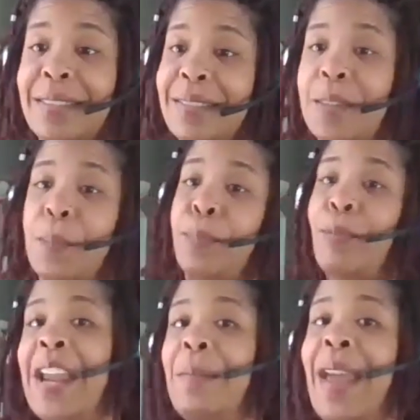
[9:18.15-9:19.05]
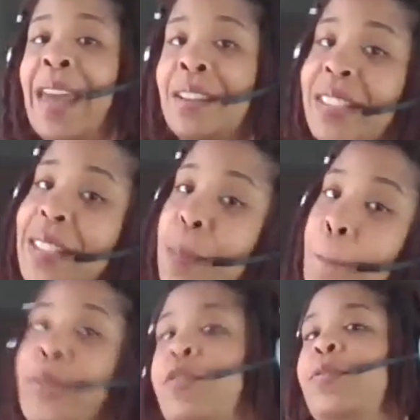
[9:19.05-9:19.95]
the brain matter, just
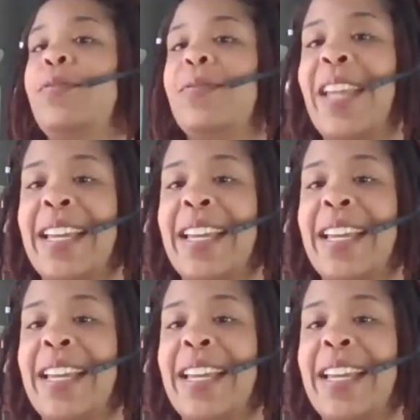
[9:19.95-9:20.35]
like